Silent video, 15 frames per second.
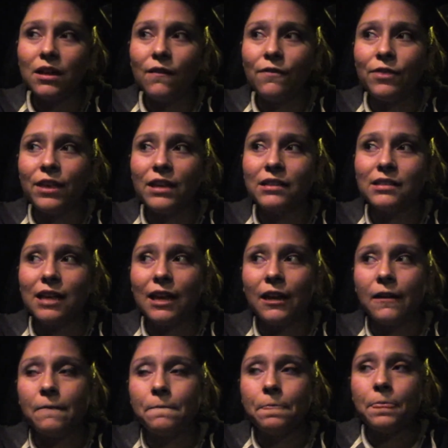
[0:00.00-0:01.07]
things like,
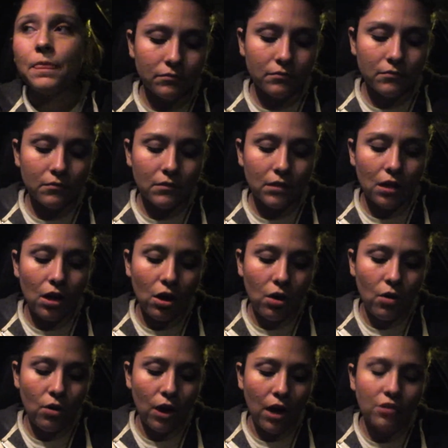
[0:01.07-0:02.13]

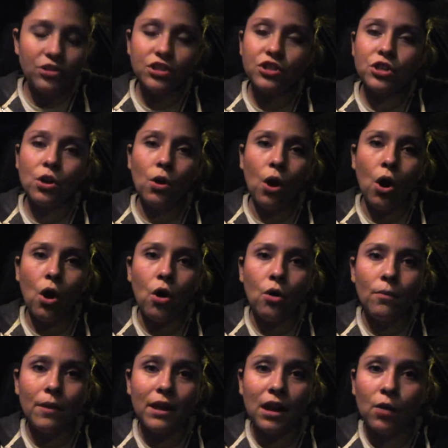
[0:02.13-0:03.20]
oh, I'll just go
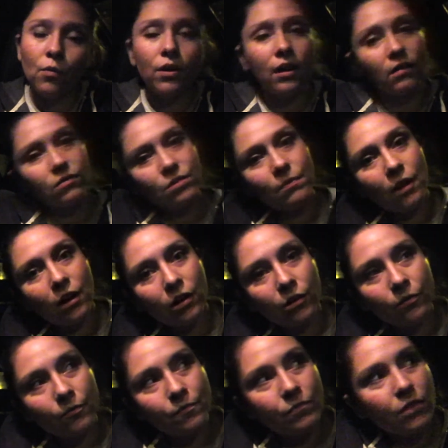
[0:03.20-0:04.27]
home, and I'll work out
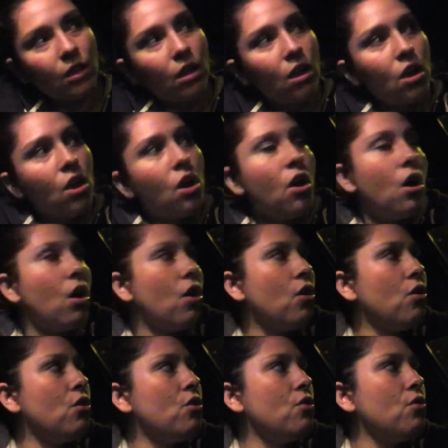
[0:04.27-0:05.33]
tomorrow.
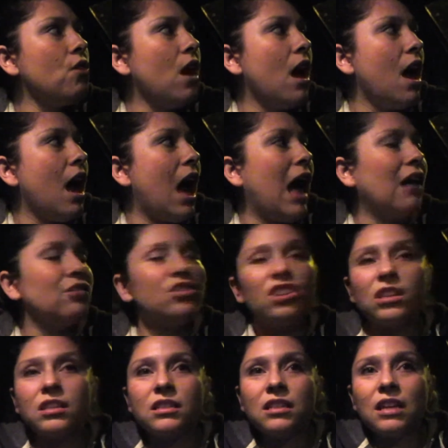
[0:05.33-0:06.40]
Oh, I'll
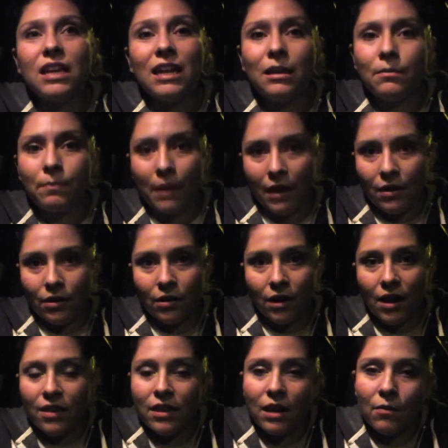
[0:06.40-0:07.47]
just eat better,
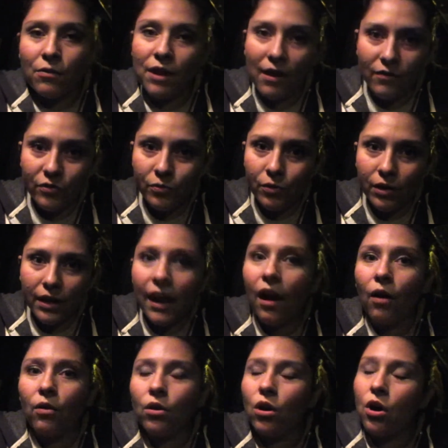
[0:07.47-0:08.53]
and then I won't have to work
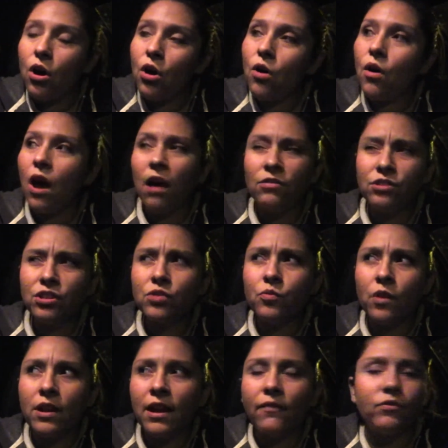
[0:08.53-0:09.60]
out. Oh, I'll just
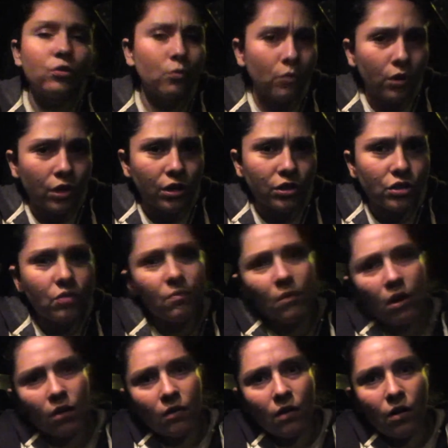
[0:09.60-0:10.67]
run after work
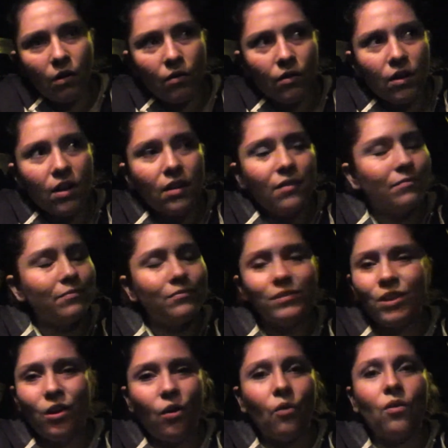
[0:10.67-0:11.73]
tomorrow.
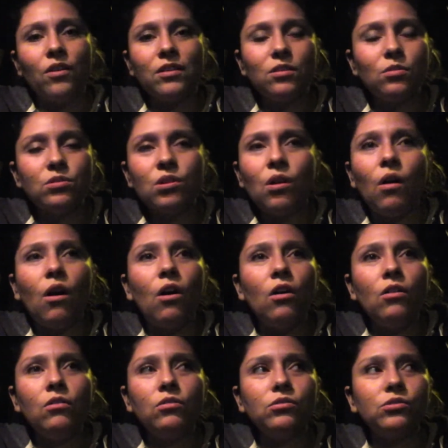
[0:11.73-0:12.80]
No, those are
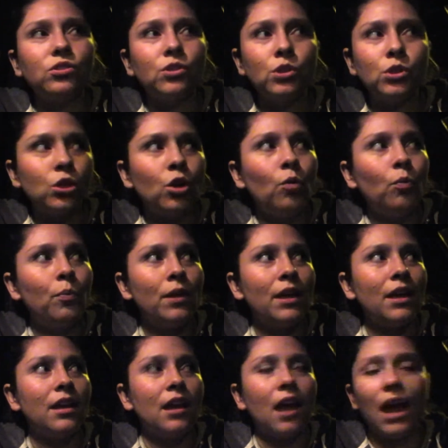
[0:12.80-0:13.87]
all
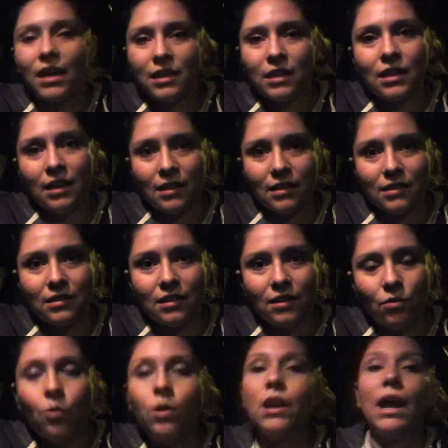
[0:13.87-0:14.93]
stupid ideas.
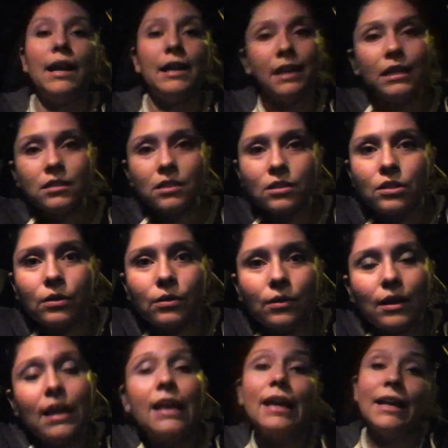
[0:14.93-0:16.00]
What I need to do
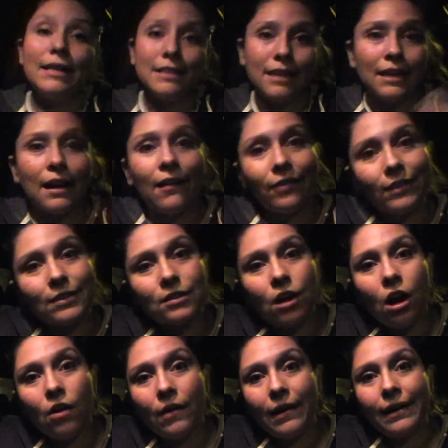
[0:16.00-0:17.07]
is get out this
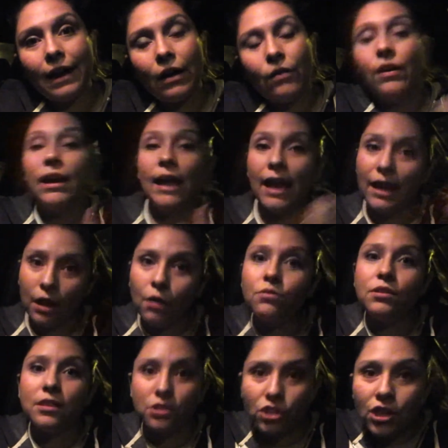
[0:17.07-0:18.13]
car right now and go
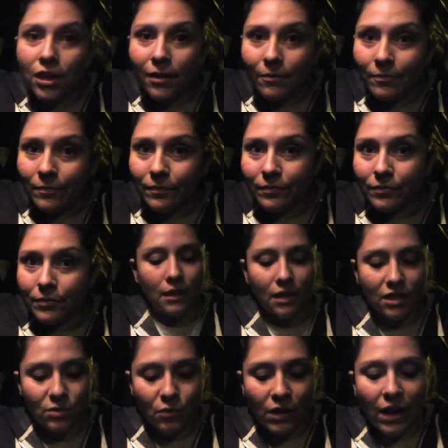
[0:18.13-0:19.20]
to the gym.
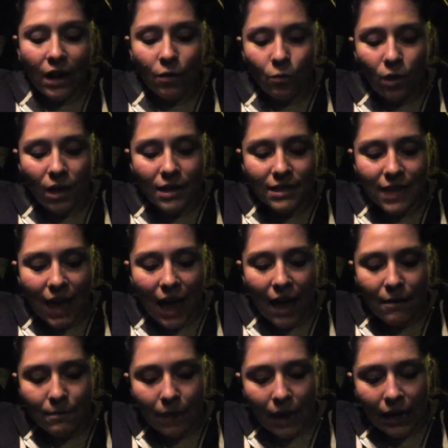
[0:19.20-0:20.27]
Because when
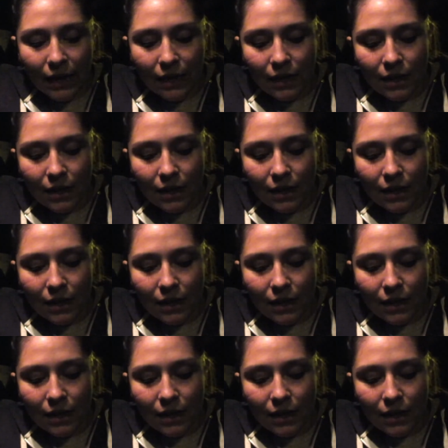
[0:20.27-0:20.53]
I